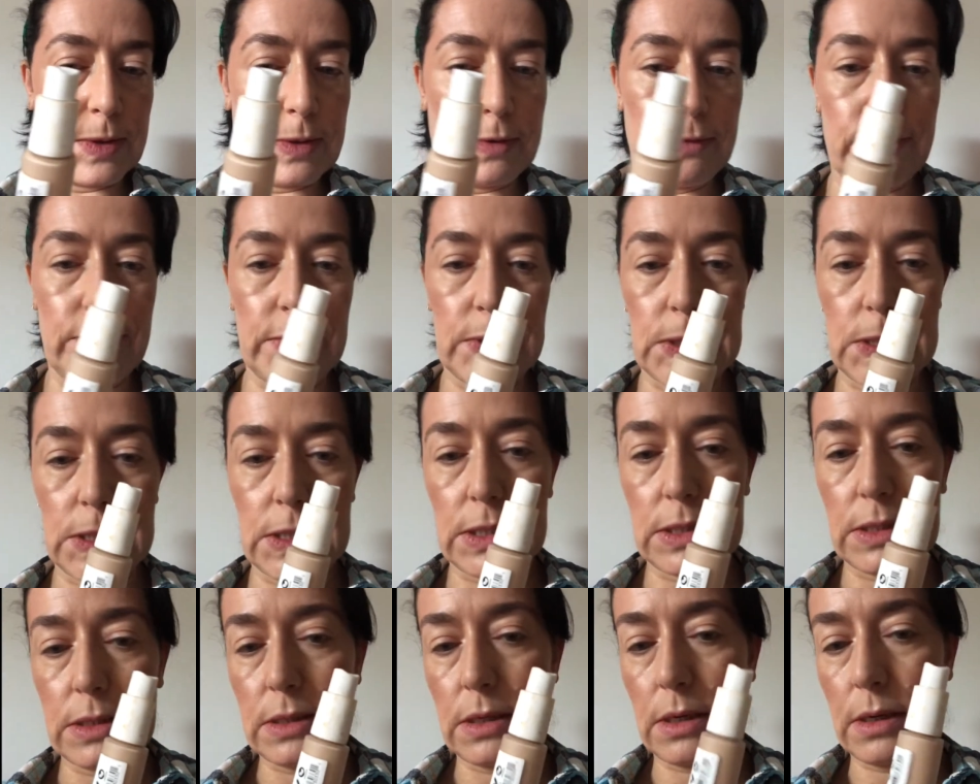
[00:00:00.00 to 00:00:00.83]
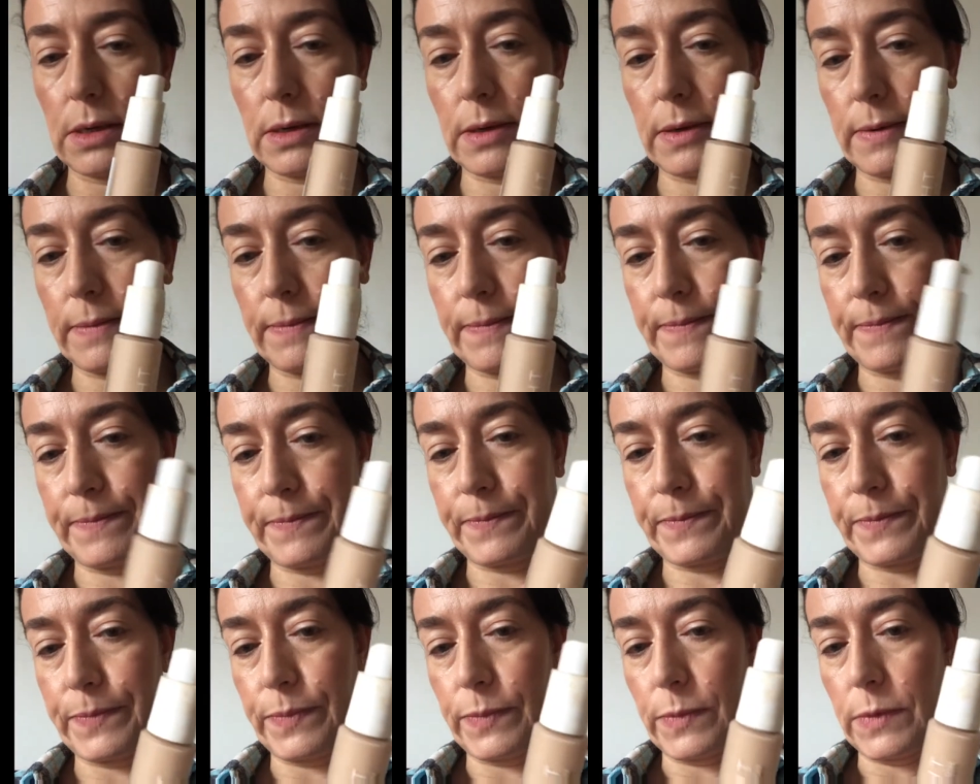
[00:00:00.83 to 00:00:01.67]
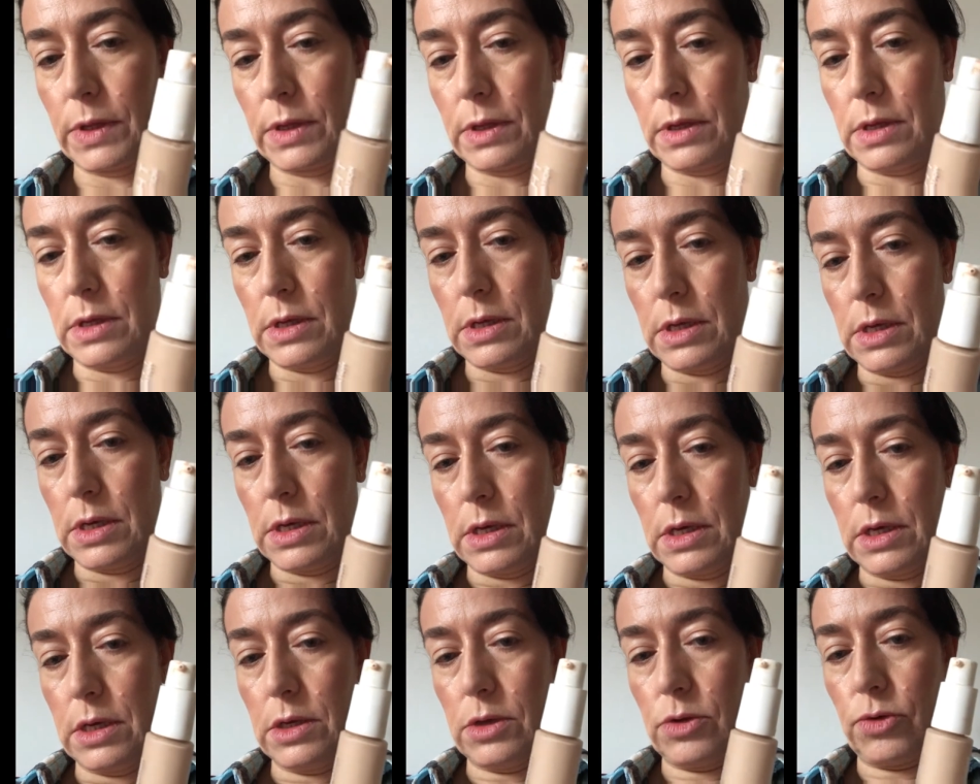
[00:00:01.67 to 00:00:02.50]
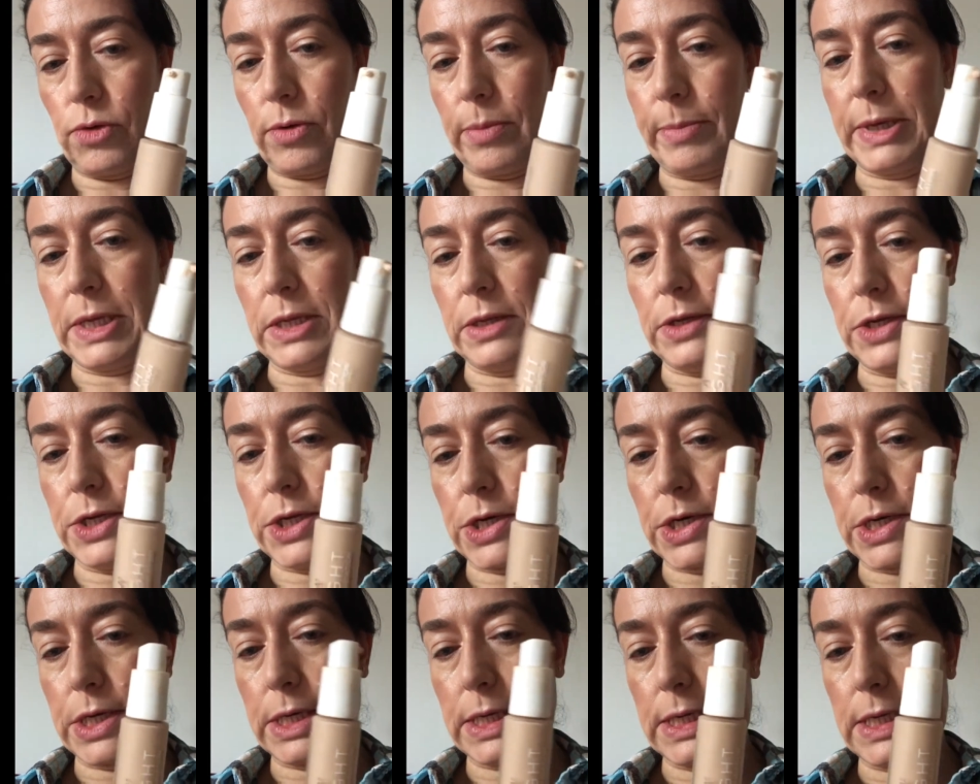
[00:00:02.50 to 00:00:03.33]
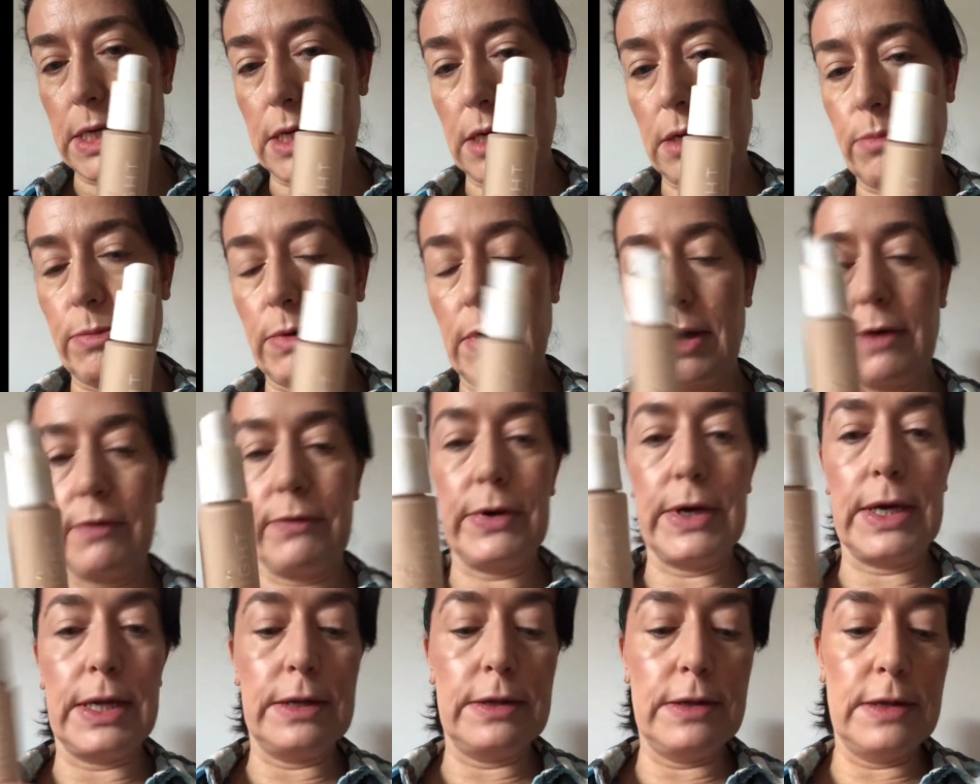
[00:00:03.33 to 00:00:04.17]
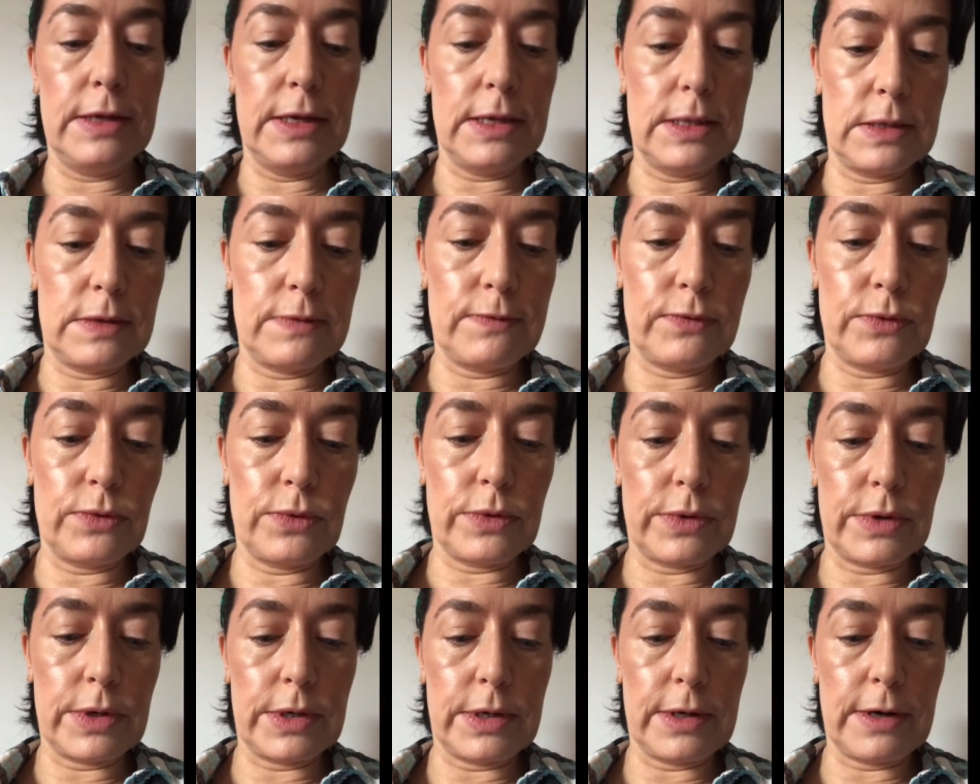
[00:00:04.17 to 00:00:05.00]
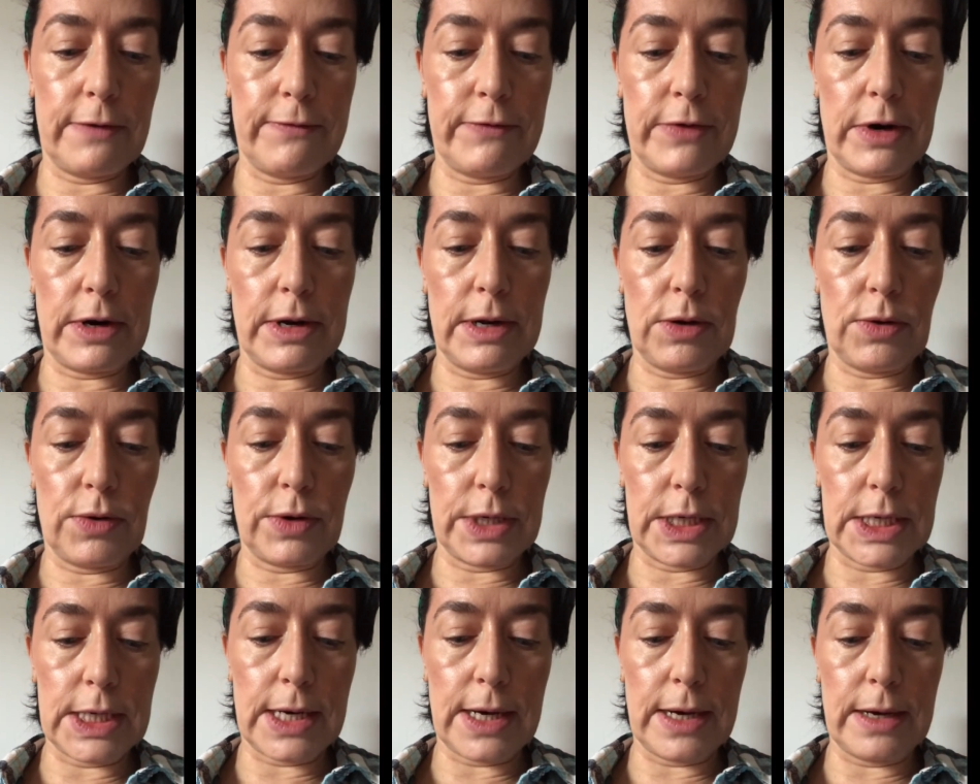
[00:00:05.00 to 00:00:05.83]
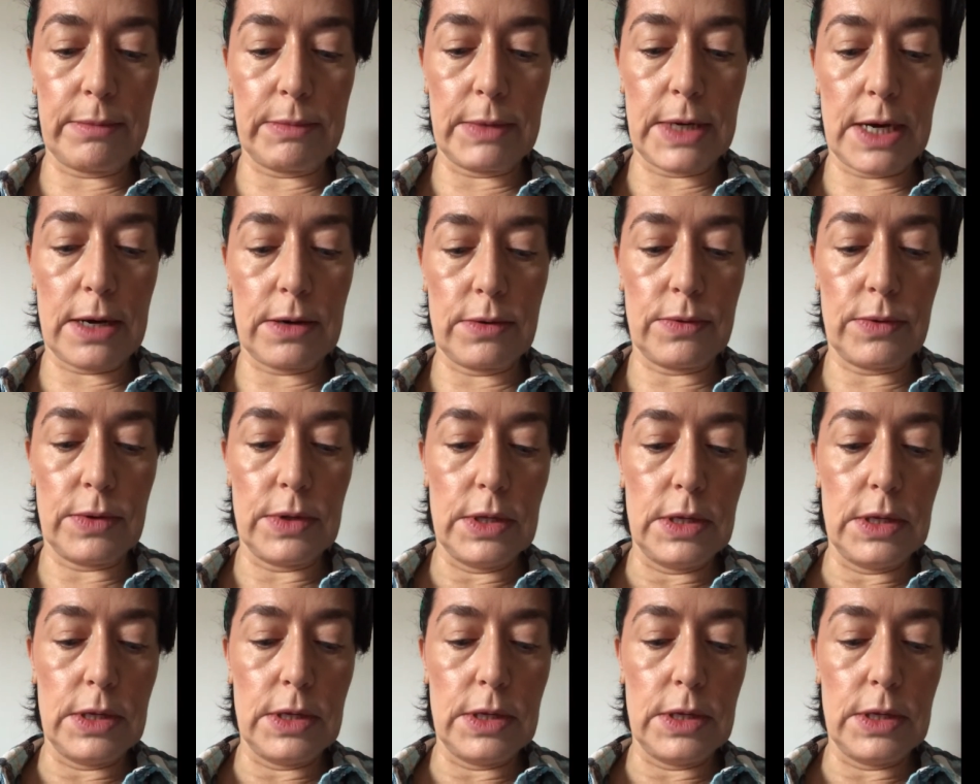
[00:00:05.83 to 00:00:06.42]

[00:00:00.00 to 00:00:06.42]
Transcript: if it's a bit dirty, but I've had this for a very long time now.